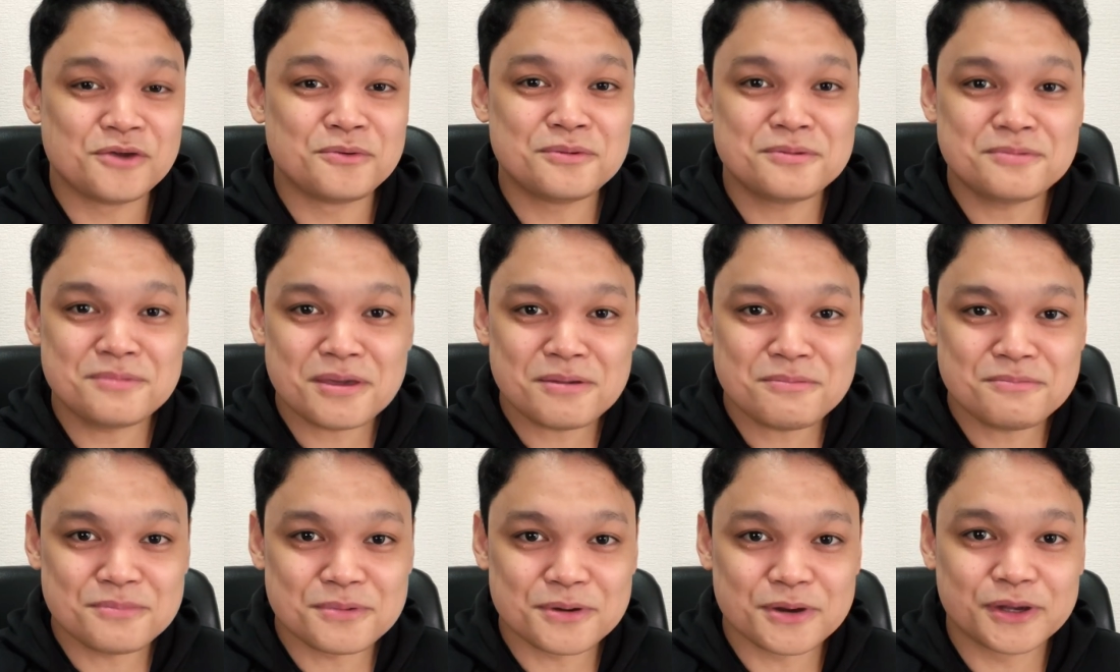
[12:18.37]

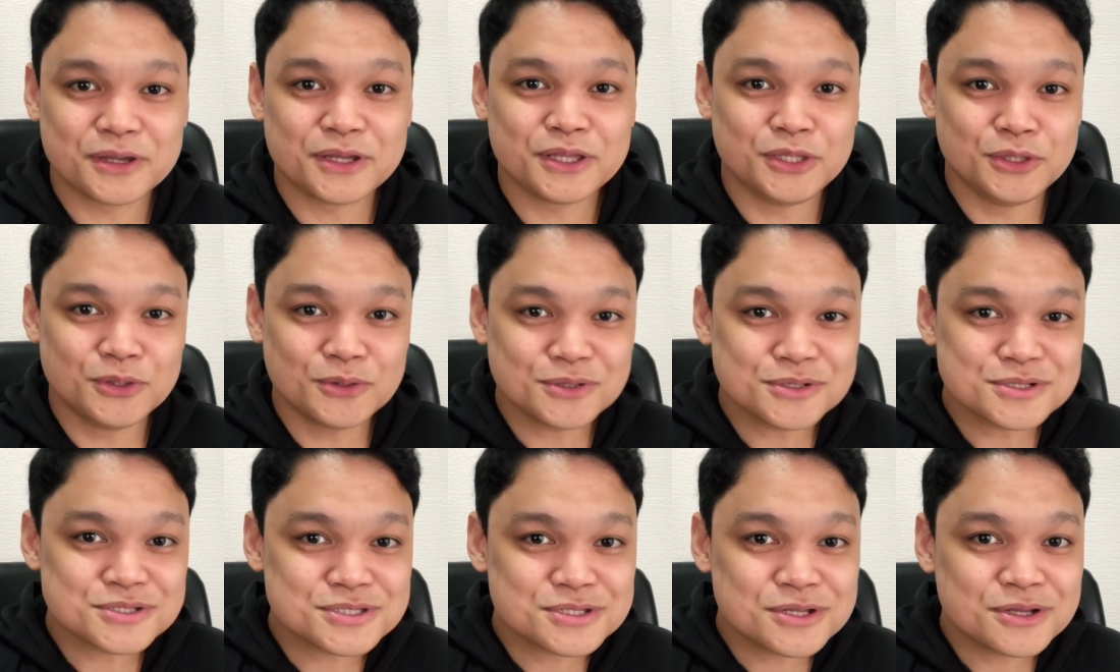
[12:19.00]
Remember,
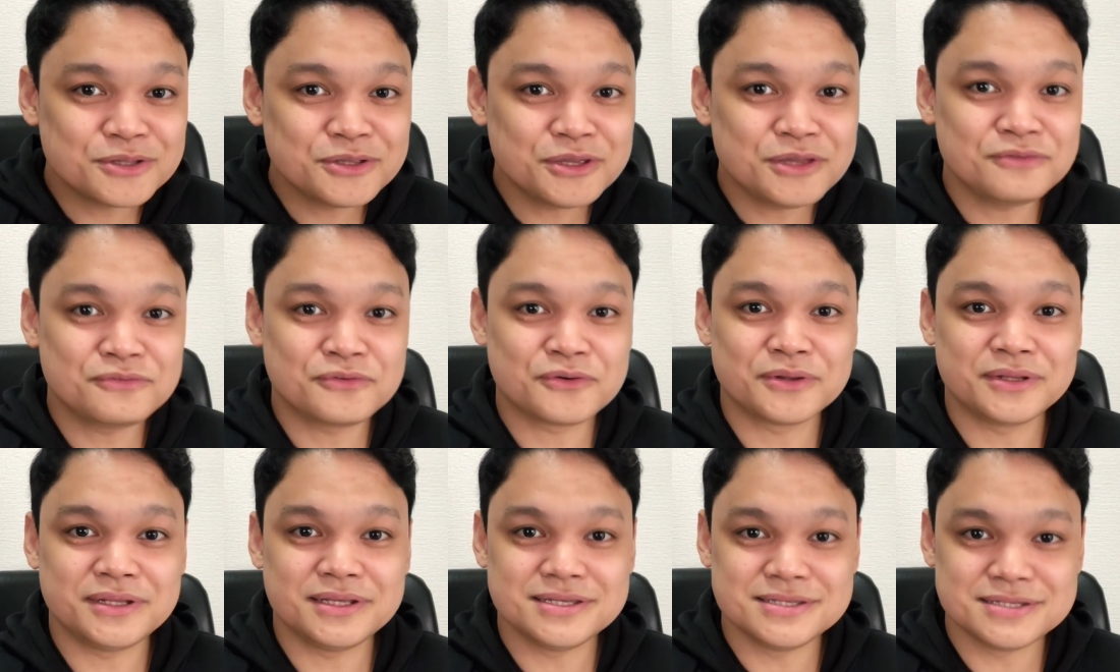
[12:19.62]
you're studying
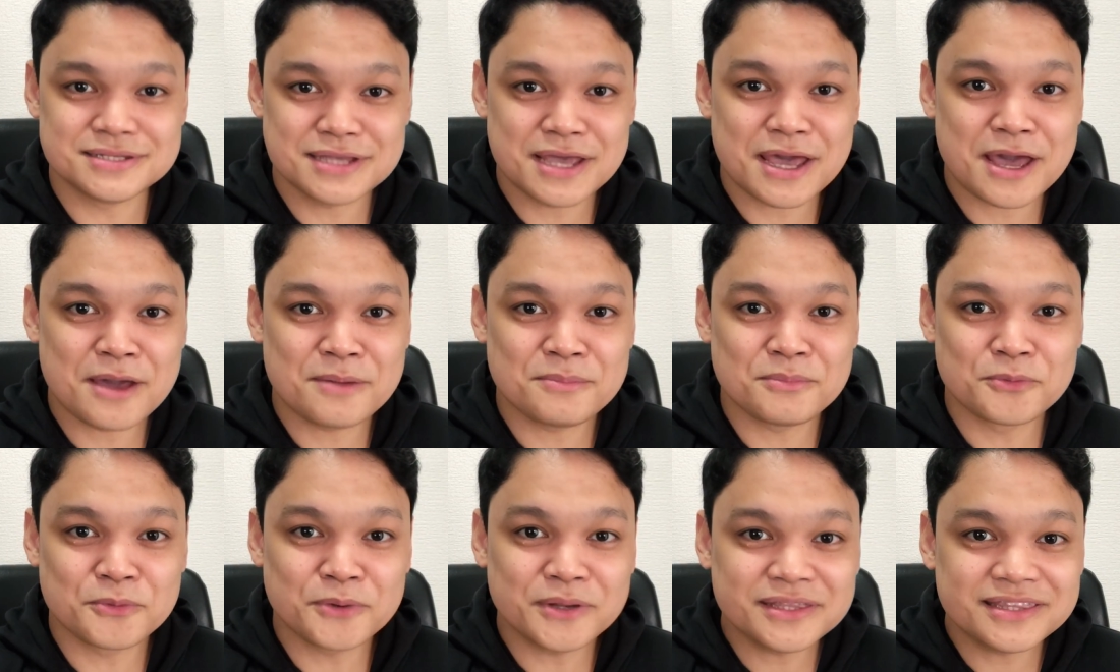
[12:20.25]
for an
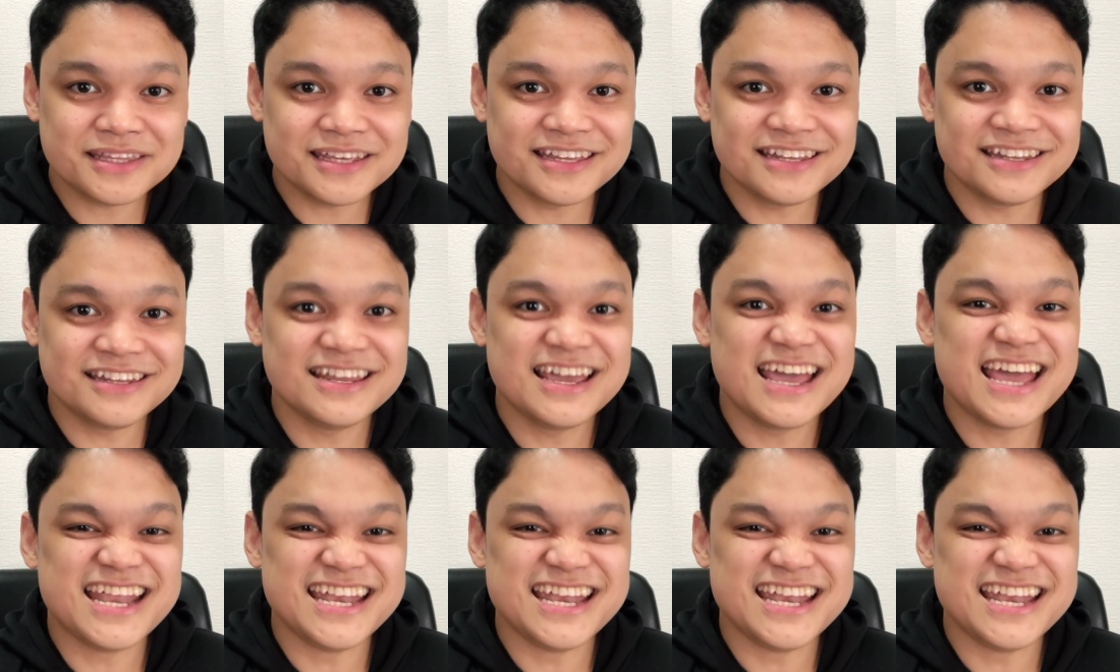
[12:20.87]
exam written